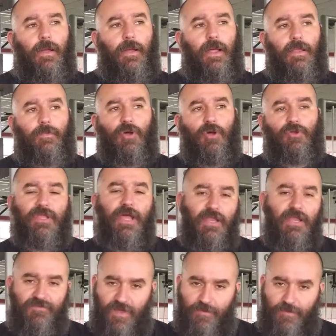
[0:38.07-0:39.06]
at about
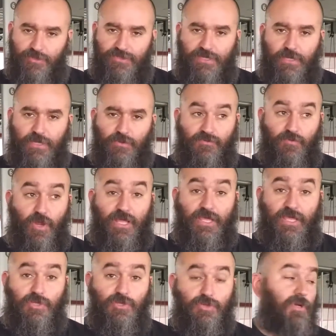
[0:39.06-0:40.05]
95% of what I
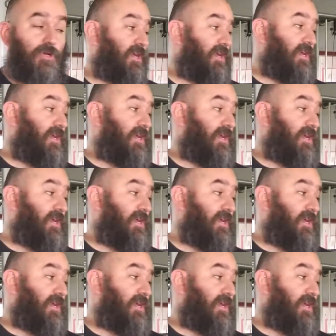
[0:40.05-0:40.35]
can do